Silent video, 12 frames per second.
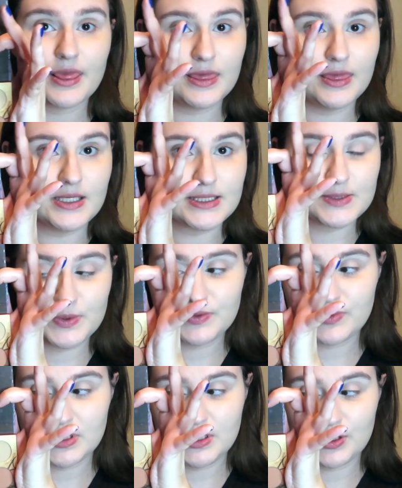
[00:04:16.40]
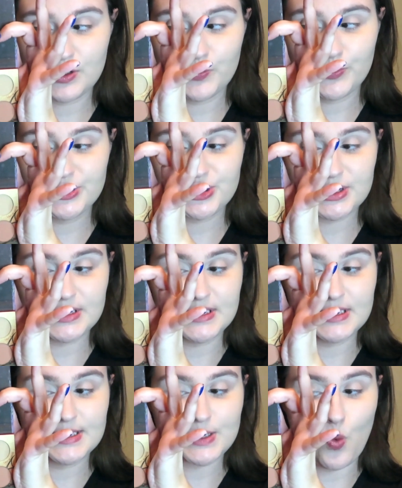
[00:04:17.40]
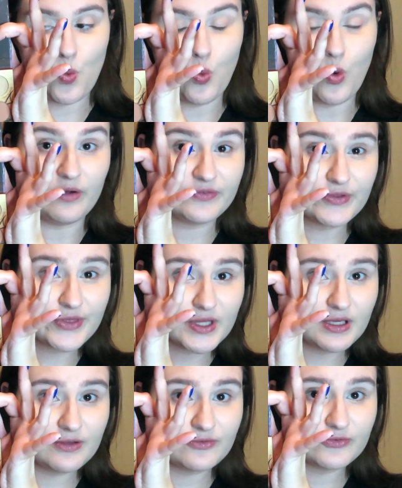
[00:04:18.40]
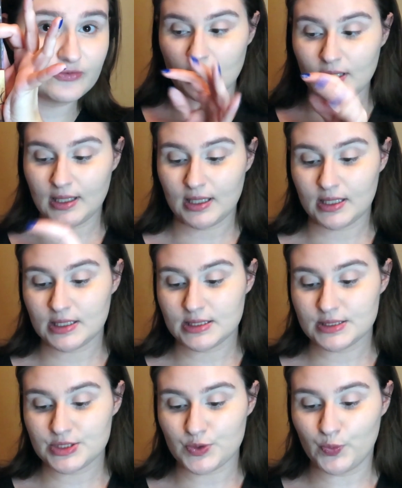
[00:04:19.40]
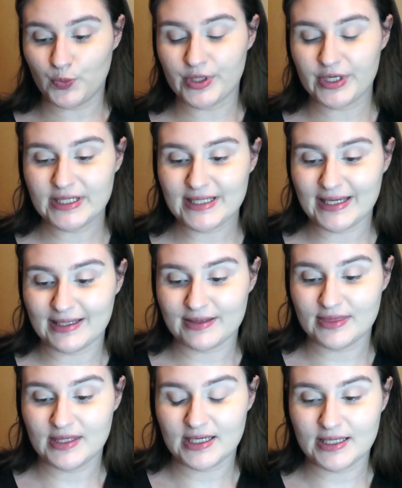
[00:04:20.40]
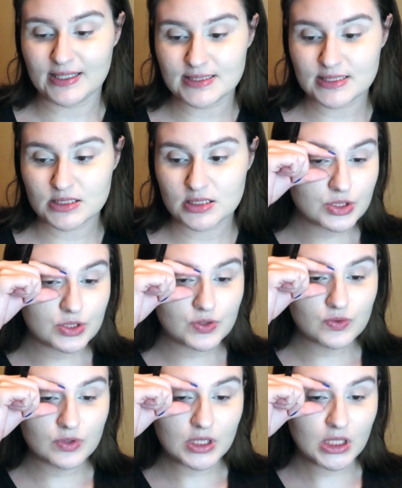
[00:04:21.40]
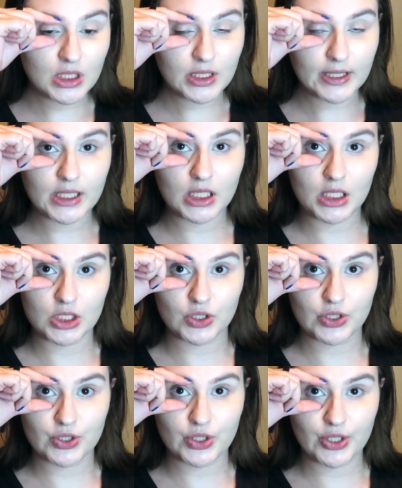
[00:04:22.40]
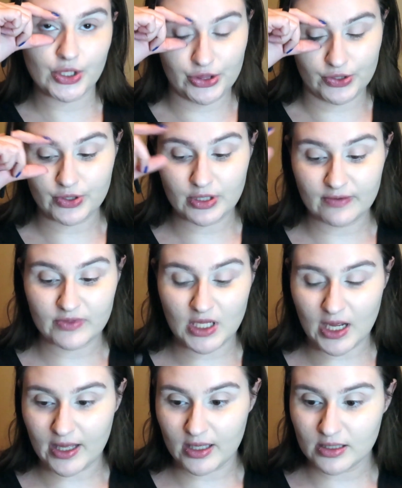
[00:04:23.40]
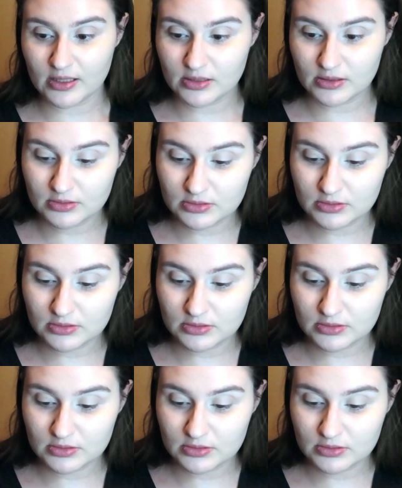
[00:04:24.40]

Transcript: this one right here, which is Waffle Thief, and we're gonna add that to the like inner third of the eye.